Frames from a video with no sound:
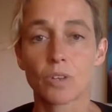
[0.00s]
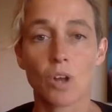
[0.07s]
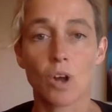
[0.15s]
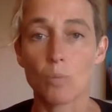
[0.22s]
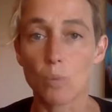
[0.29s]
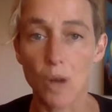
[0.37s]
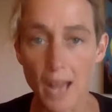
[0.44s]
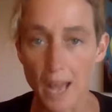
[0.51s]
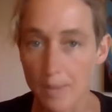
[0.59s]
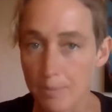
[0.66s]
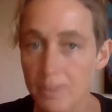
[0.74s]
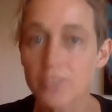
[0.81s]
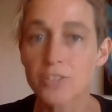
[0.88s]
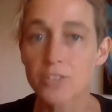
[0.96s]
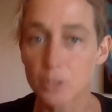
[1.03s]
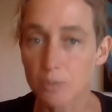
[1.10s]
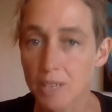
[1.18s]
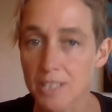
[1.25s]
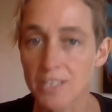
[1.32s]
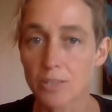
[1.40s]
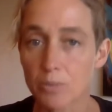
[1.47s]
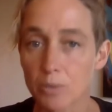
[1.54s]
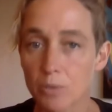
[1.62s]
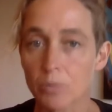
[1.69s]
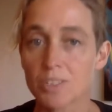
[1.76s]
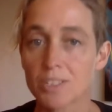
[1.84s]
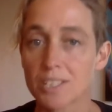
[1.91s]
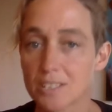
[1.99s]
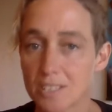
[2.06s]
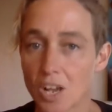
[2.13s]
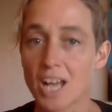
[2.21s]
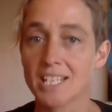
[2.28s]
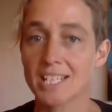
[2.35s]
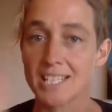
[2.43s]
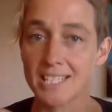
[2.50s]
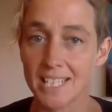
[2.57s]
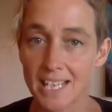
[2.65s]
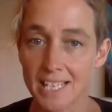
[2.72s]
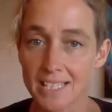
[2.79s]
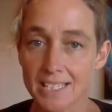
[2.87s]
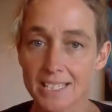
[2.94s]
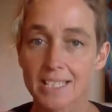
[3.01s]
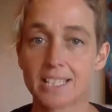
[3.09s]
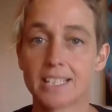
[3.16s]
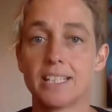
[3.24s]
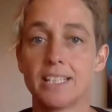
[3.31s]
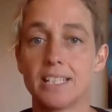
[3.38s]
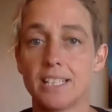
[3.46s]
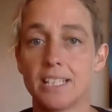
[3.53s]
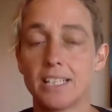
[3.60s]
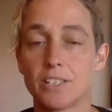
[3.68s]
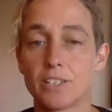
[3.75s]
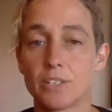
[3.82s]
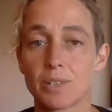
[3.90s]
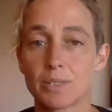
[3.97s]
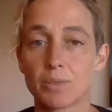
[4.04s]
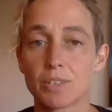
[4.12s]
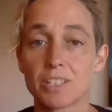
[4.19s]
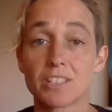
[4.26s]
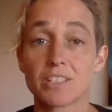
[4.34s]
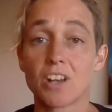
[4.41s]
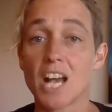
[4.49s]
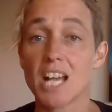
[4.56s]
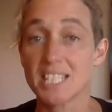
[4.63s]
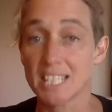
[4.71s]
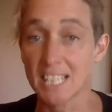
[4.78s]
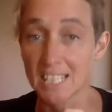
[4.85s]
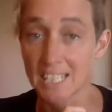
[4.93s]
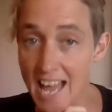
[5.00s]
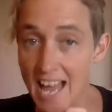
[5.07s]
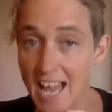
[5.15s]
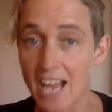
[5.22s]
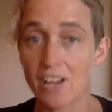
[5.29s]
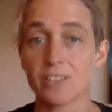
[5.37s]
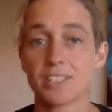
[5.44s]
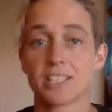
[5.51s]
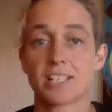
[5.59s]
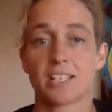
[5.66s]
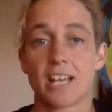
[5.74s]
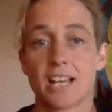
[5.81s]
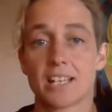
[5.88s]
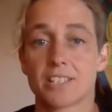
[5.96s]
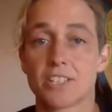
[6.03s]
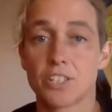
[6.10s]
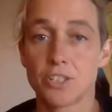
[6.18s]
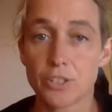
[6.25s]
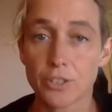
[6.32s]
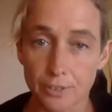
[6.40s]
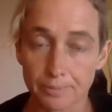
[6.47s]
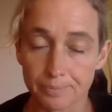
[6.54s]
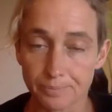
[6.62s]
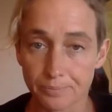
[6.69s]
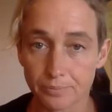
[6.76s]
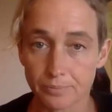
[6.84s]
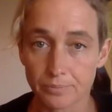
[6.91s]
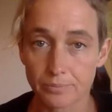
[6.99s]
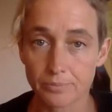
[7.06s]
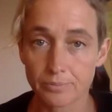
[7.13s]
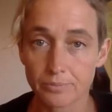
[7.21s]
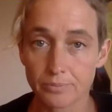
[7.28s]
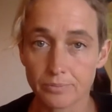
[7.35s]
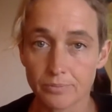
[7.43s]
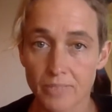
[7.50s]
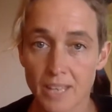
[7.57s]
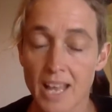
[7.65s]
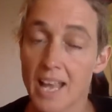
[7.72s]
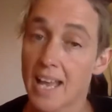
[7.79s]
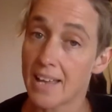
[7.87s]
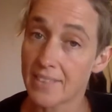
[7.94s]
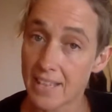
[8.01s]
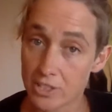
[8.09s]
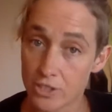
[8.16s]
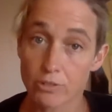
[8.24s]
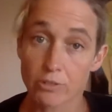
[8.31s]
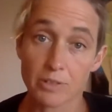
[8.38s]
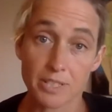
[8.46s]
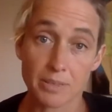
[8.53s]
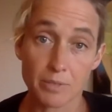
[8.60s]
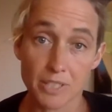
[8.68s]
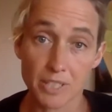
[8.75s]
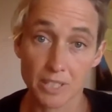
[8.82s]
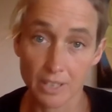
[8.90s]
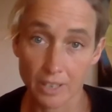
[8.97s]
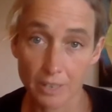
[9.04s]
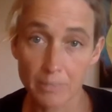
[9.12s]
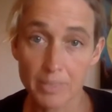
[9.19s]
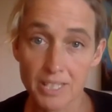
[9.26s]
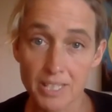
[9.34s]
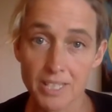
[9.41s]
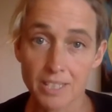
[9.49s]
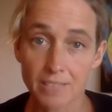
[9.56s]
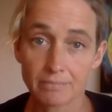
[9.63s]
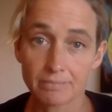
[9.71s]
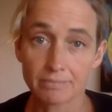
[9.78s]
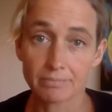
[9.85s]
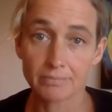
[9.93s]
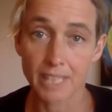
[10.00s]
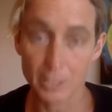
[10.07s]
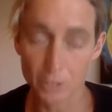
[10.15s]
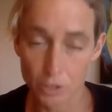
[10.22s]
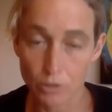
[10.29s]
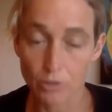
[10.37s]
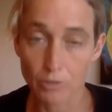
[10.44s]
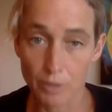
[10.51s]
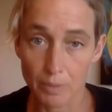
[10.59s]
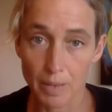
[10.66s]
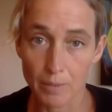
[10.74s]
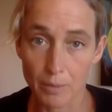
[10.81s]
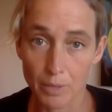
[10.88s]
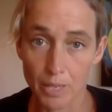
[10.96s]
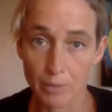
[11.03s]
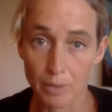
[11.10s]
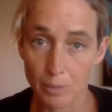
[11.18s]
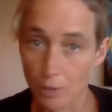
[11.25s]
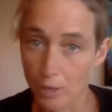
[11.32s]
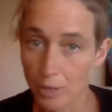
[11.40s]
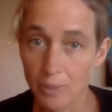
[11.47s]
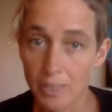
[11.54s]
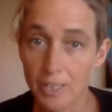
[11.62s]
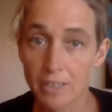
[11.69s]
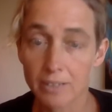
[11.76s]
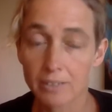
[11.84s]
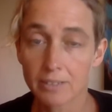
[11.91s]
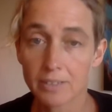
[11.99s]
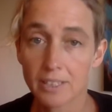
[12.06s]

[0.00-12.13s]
on what happens to us in the world, what society does to us, what society allows us to do. And that's true as a music therapist, and it's true of the people that we work with.